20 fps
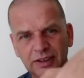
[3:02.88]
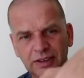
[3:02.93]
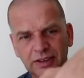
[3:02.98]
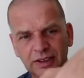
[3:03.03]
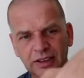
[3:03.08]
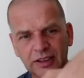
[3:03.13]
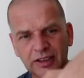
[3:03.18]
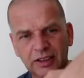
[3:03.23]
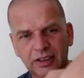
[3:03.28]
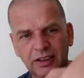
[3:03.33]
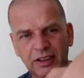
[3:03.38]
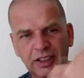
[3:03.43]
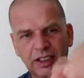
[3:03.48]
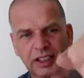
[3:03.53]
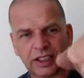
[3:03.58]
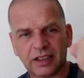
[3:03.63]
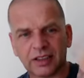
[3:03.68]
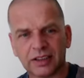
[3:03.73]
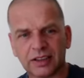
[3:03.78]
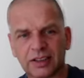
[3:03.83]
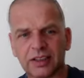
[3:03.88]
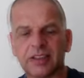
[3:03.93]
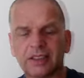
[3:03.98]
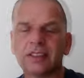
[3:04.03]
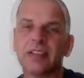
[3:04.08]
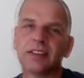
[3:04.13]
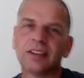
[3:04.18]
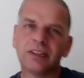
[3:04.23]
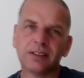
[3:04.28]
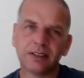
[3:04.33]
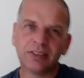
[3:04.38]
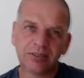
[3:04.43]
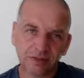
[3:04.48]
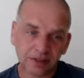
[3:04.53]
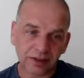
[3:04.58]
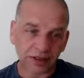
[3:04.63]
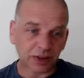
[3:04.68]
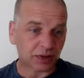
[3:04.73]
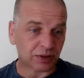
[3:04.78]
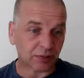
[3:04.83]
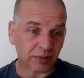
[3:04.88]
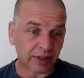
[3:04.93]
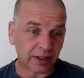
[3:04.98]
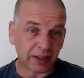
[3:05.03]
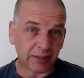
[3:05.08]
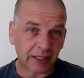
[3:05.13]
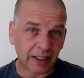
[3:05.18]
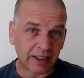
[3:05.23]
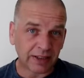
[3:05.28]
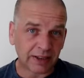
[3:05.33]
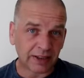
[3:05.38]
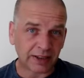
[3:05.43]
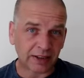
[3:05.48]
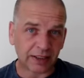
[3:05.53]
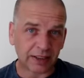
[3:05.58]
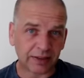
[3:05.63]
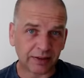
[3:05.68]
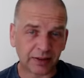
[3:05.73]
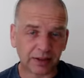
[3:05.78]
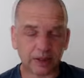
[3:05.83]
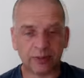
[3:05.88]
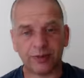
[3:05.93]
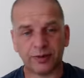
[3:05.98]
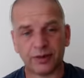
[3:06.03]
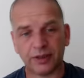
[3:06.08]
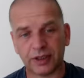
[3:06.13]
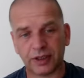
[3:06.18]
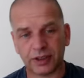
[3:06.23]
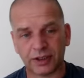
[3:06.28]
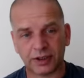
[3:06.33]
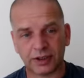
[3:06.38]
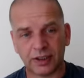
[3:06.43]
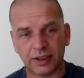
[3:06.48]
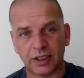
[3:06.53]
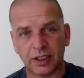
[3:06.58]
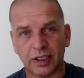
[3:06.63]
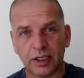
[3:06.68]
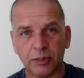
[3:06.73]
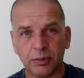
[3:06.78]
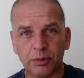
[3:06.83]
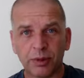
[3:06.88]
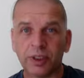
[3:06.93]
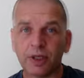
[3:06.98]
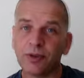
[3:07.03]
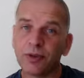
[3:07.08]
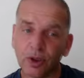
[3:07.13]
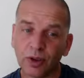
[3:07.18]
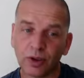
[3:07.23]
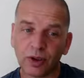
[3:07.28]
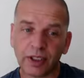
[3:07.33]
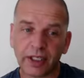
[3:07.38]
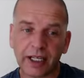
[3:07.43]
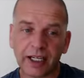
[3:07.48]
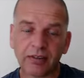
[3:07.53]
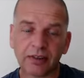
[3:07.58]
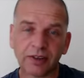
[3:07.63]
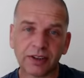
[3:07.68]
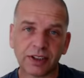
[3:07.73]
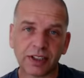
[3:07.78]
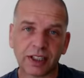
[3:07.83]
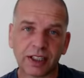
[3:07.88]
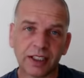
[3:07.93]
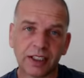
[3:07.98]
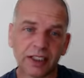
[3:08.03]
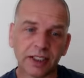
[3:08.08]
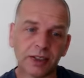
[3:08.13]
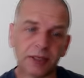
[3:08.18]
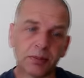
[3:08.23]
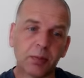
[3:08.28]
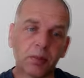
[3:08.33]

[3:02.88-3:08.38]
and not land, it doesn't really matter that they've gone first. But if your counter is